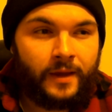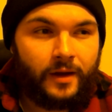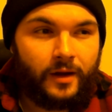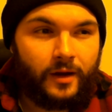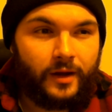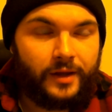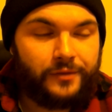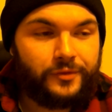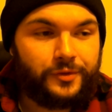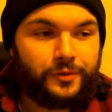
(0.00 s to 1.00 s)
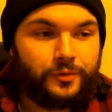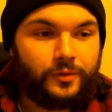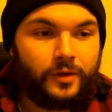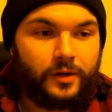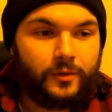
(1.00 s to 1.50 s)
if
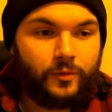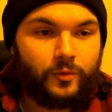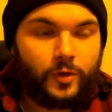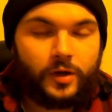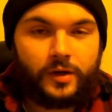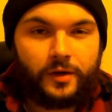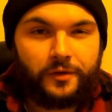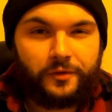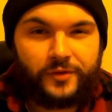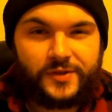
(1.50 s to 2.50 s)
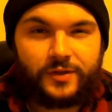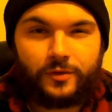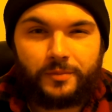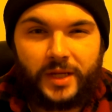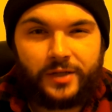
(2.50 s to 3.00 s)
you work a
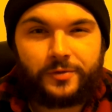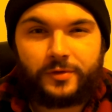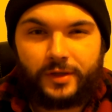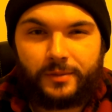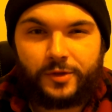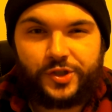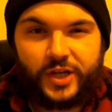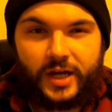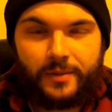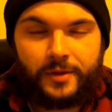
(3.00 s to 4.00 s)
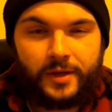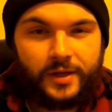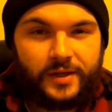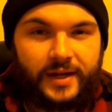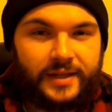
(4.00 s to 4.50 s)
physical manual labor job,
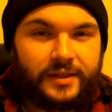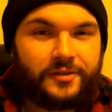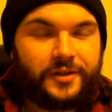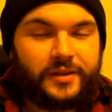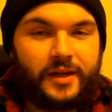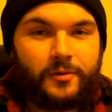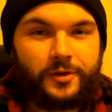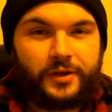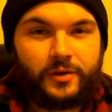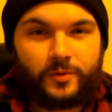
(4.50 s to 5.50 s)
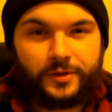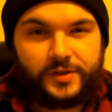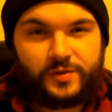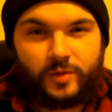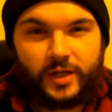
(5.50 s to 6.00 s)
anything like that where you get really
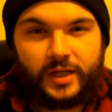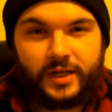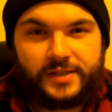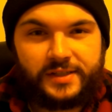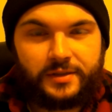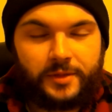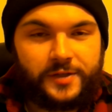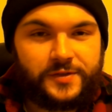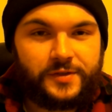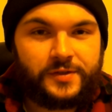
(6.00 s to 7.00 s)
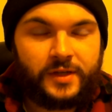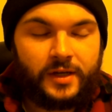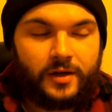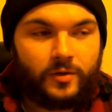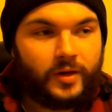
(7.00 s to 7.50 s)
sweaty on a daily basis,
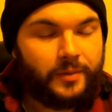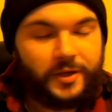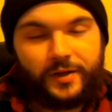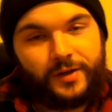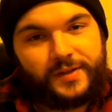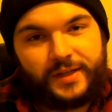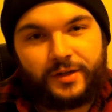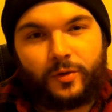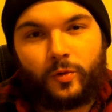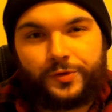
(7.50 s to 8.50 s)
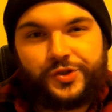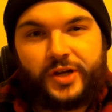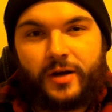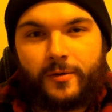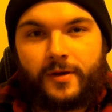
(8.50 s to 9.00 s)
recommended to take a cold
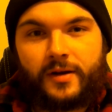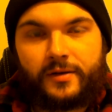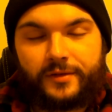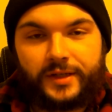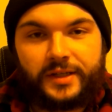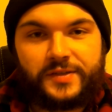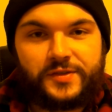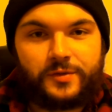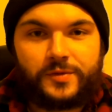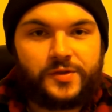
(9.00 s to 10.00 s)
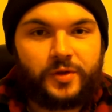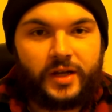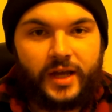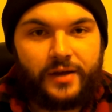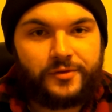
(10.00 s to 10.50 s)
shower like as soon as you can
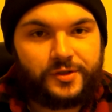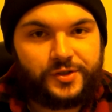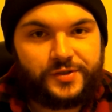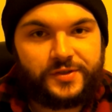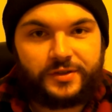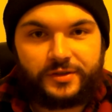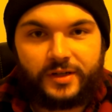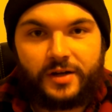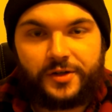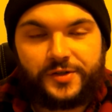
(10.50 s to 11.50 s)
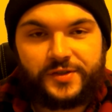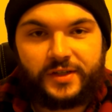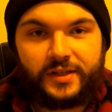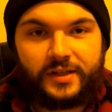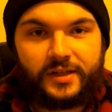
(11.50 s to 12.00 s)
after, just to clear out your
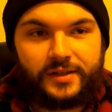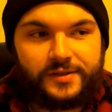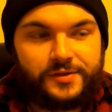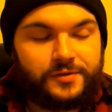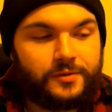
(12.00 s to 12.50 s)
skin and to